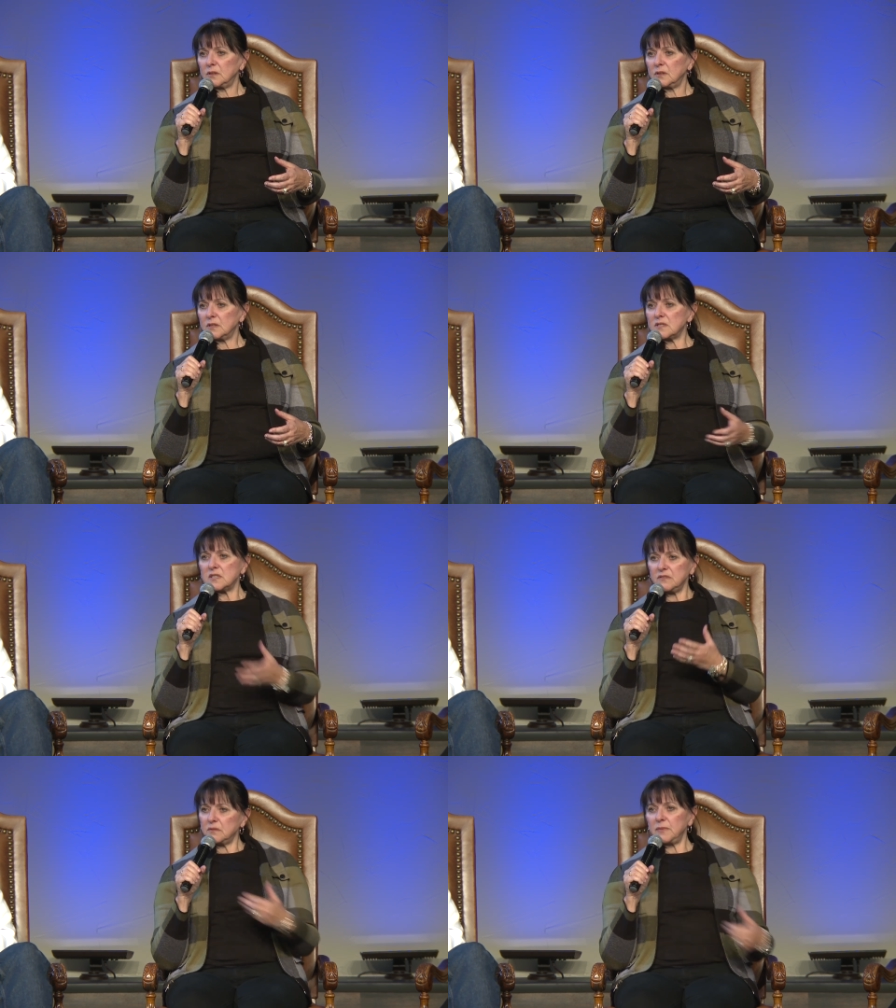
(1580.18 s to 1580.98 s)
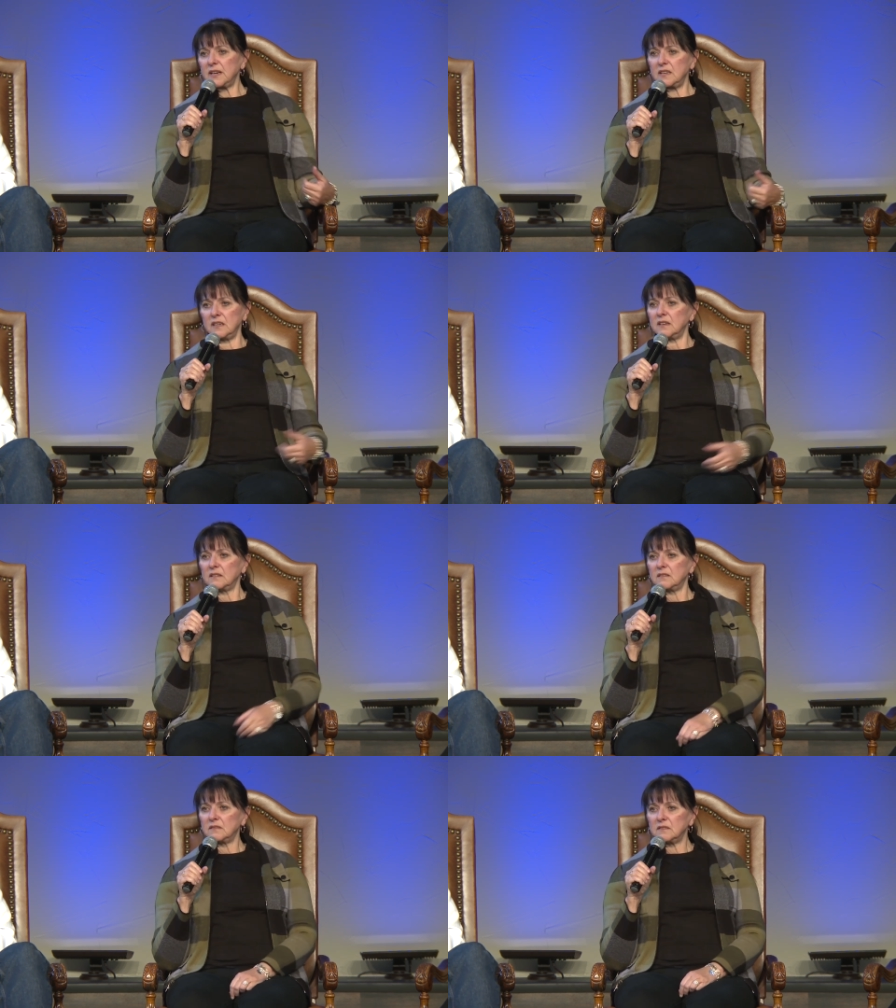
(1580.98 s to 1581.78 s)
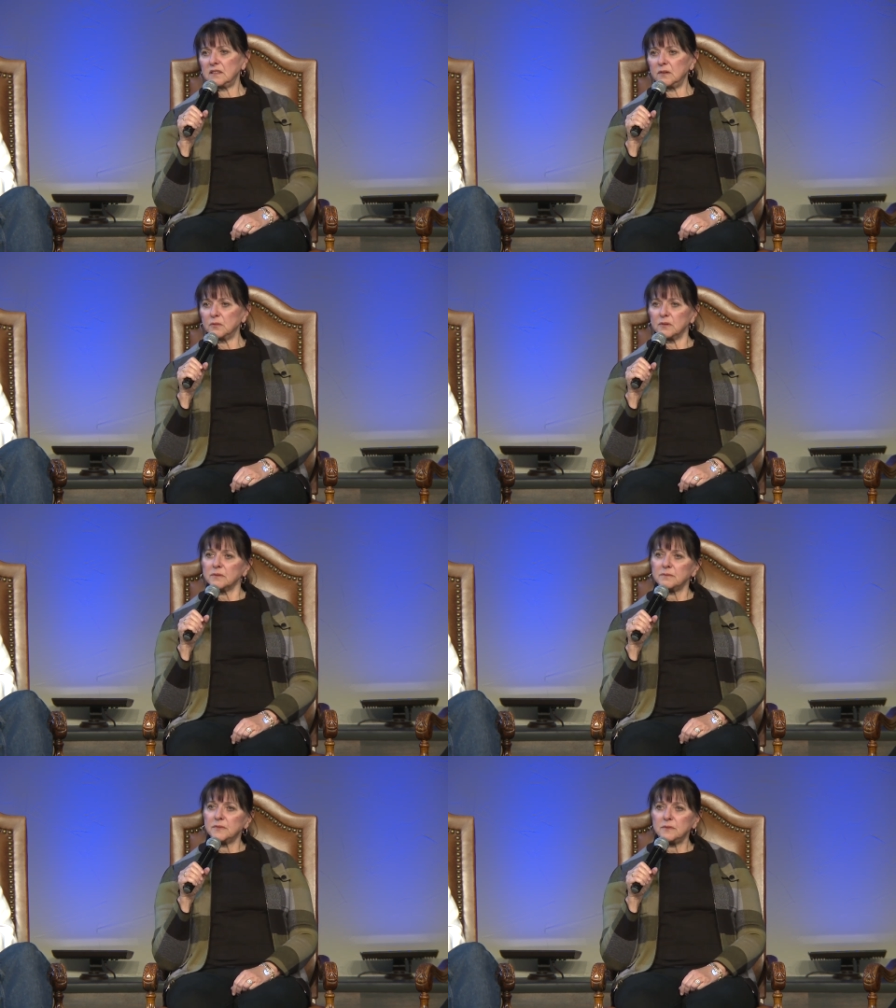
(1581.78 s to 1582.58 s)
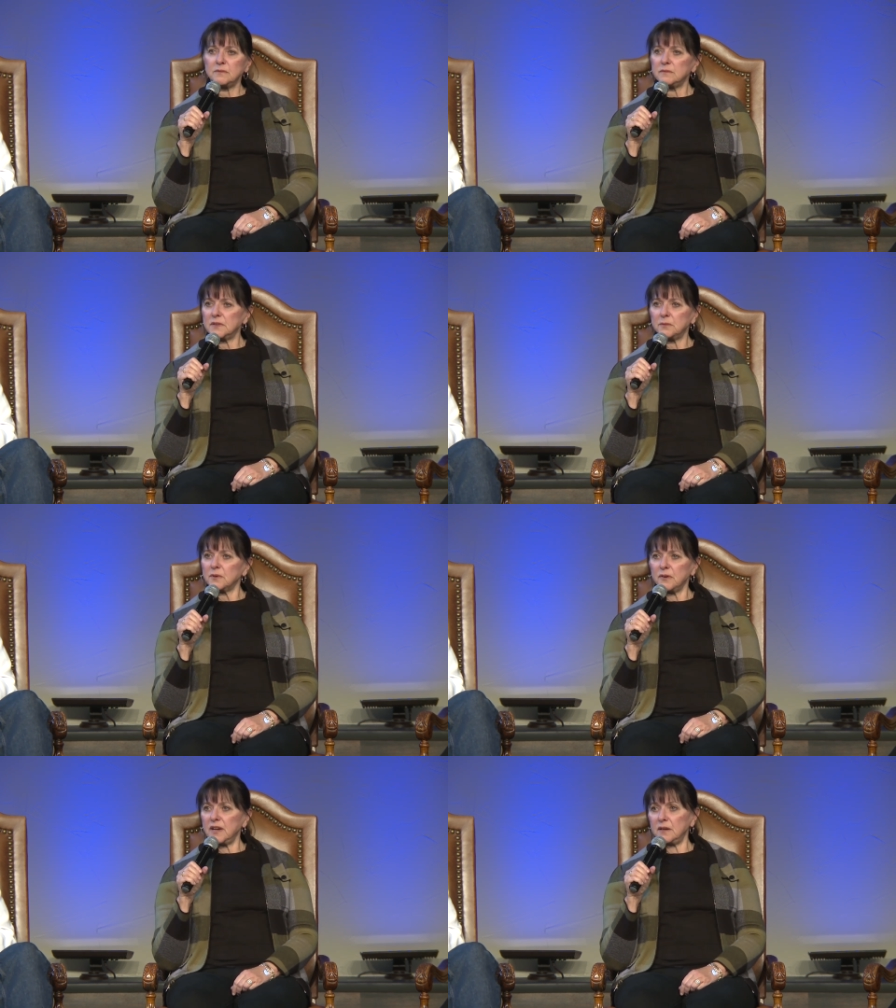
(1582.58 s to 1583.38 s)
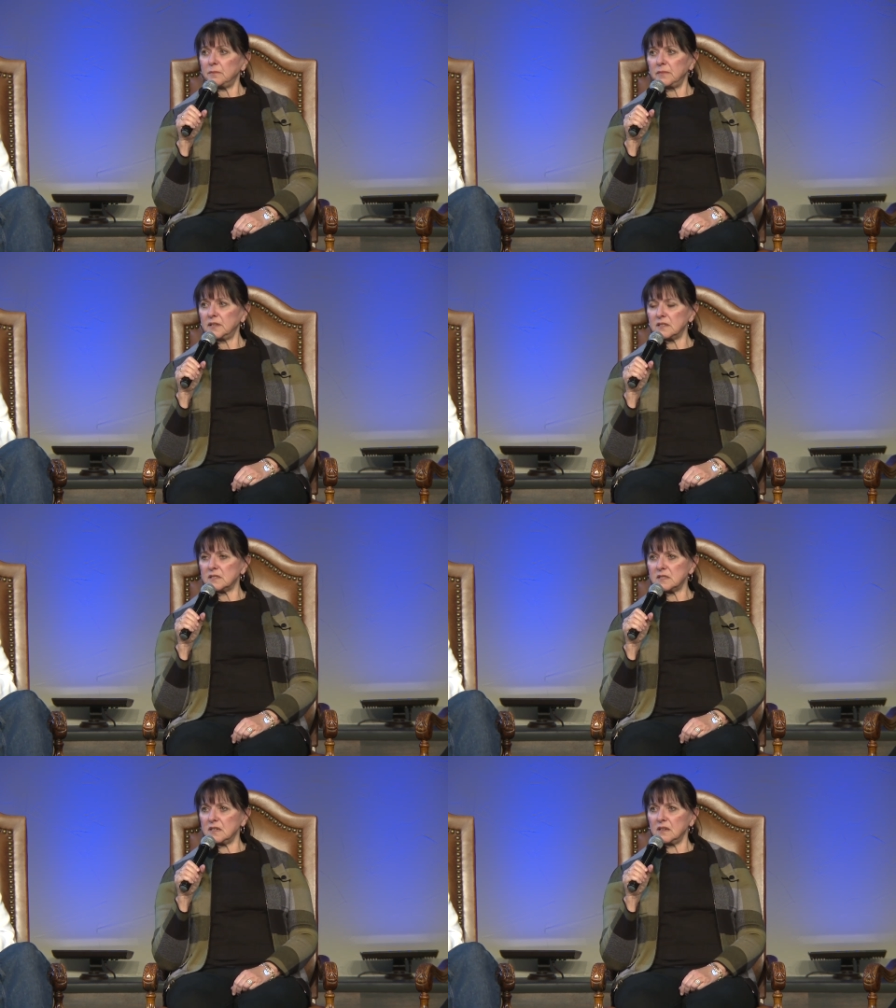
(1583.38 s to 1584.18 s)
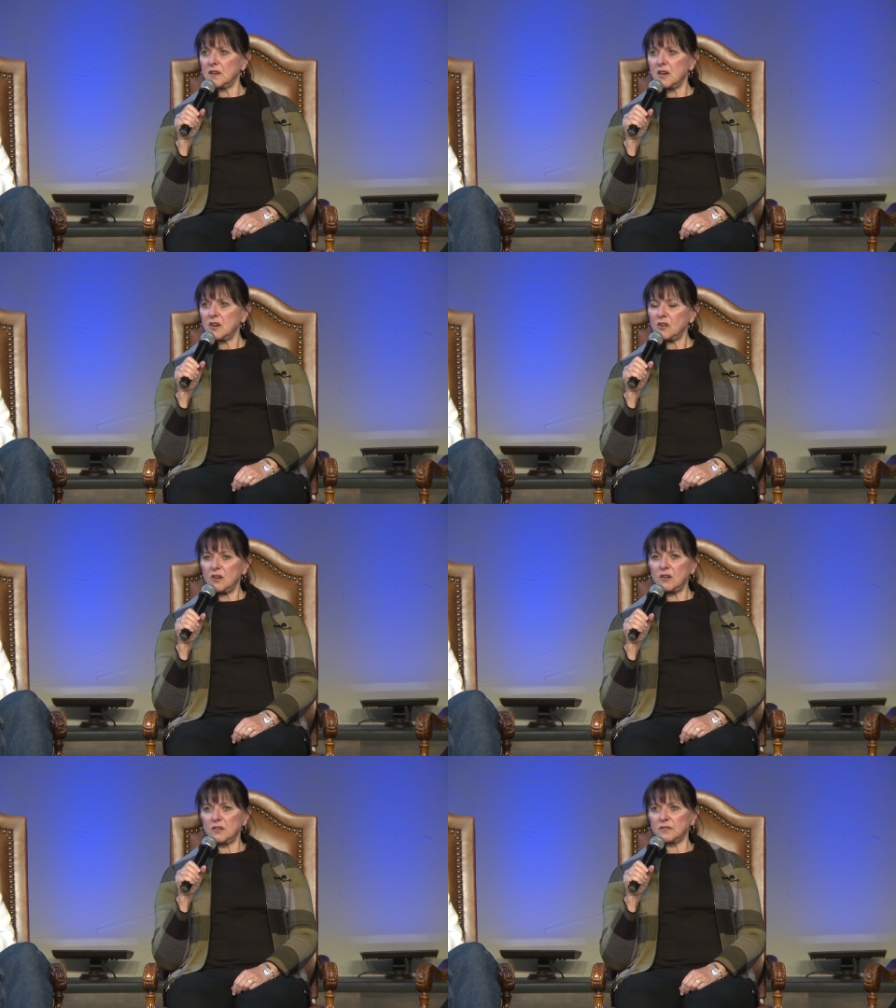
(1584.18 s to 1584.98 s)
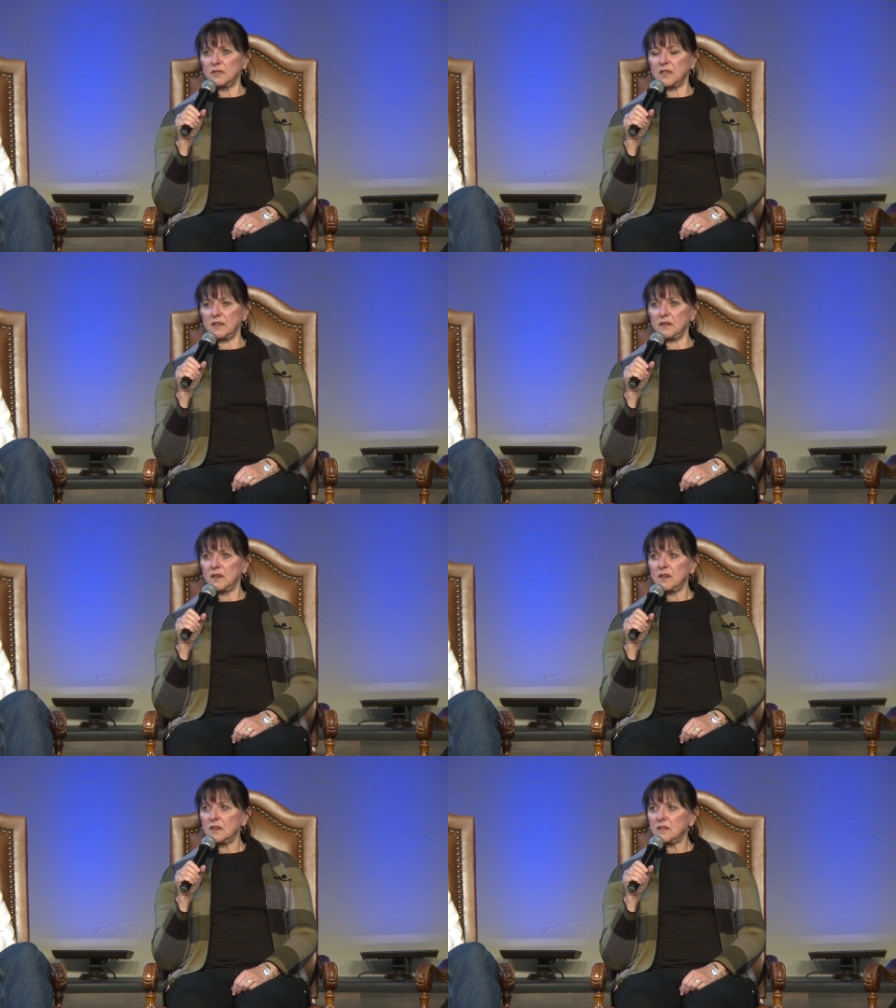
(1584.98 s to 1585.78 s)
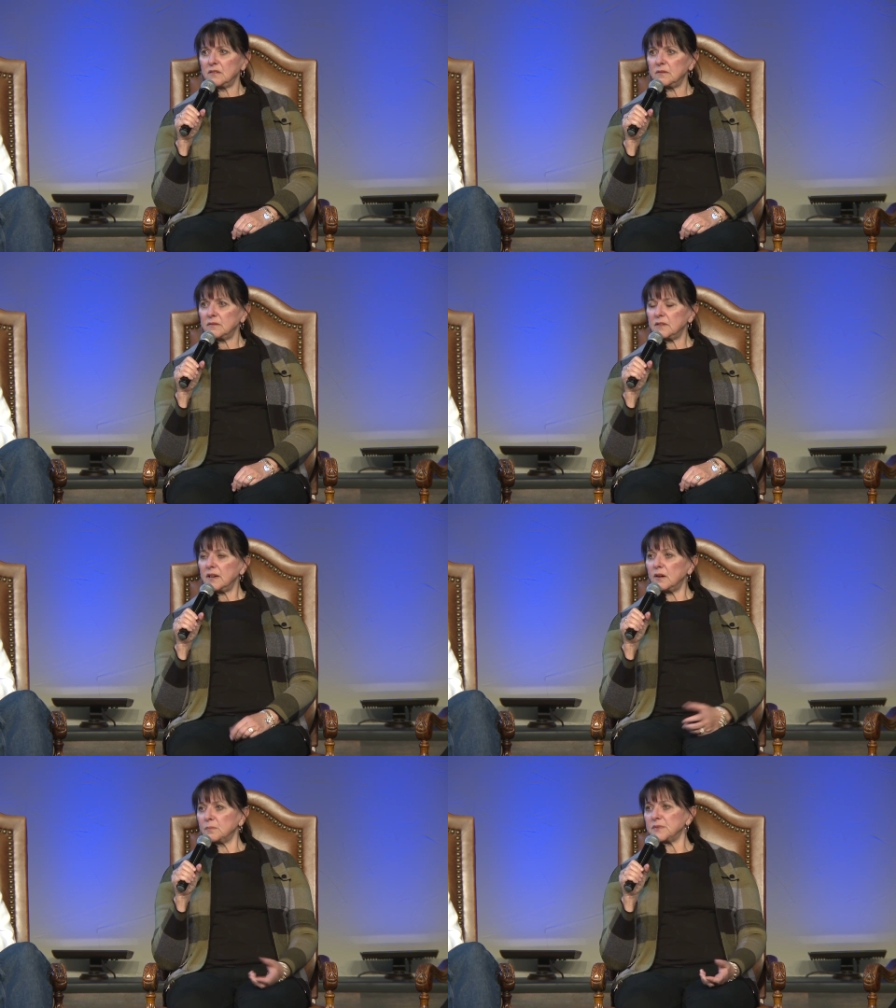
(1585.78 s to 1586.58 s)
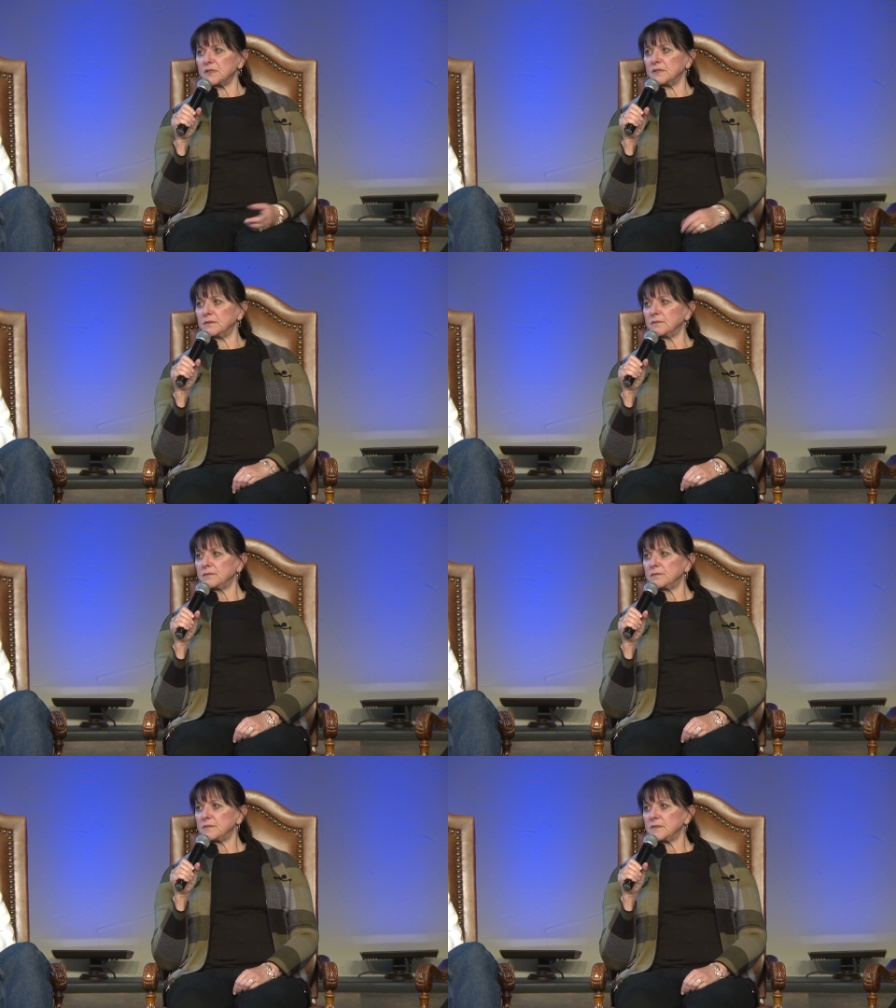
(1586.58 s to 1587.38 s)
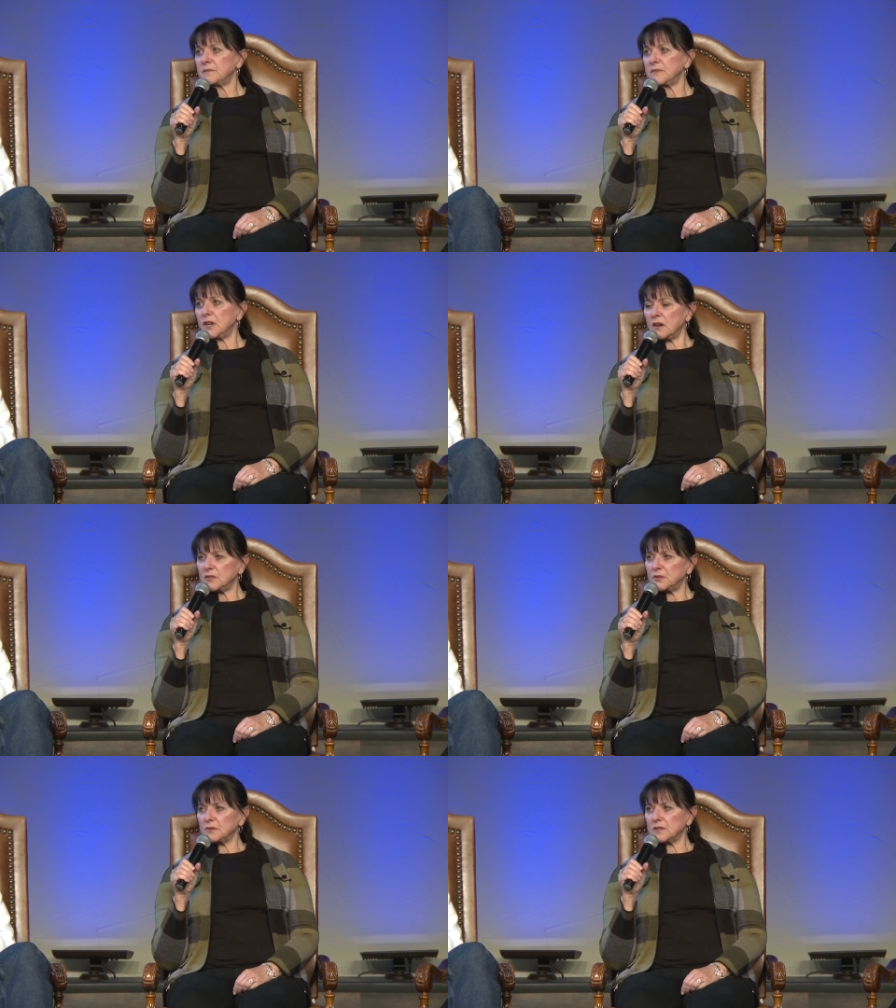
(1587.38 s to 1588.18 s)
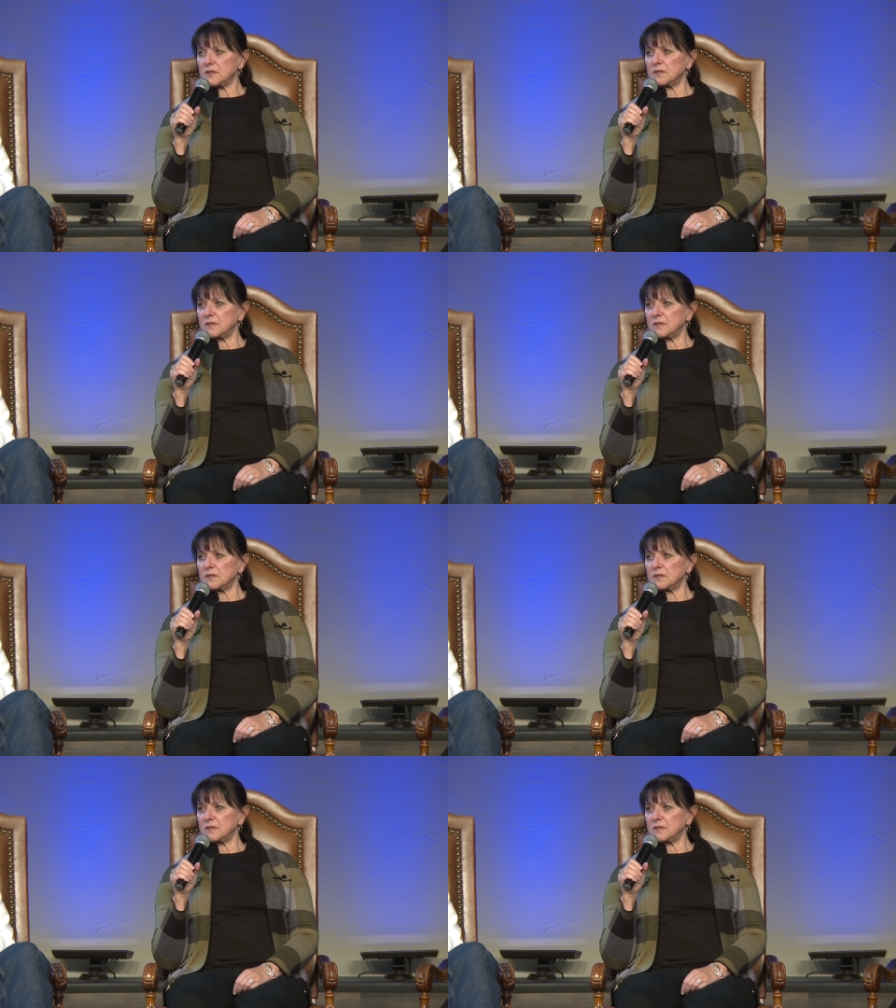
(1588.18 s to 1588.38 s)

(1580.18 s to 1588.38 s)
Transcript: And Steve and Becky, they were great because they called, they helped and talked to us